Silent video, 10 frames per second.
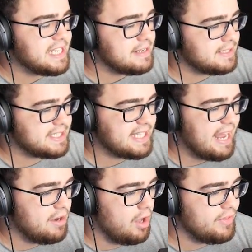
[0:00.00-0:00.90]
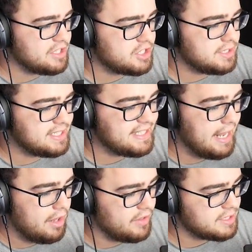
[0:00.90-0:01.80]
Jin, stand on this.
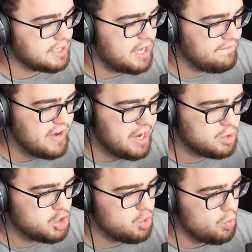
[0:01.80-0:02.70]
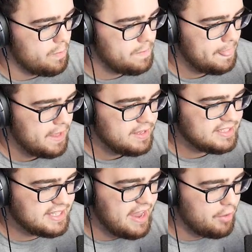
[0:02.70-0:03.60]
Stand on this conveyor tube. Which one?
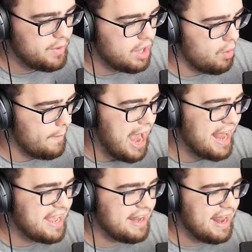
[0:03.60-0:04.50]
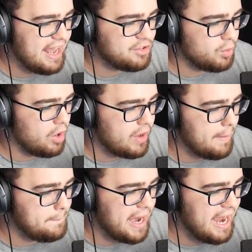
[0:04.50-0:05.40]
There we go. Okay. I cannot do it. Okay,
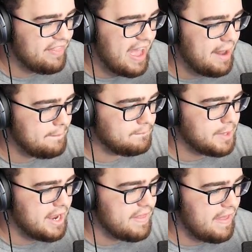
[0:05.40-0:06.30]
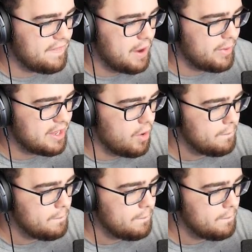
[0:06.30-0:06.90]
buy that. Buy that. There we go. All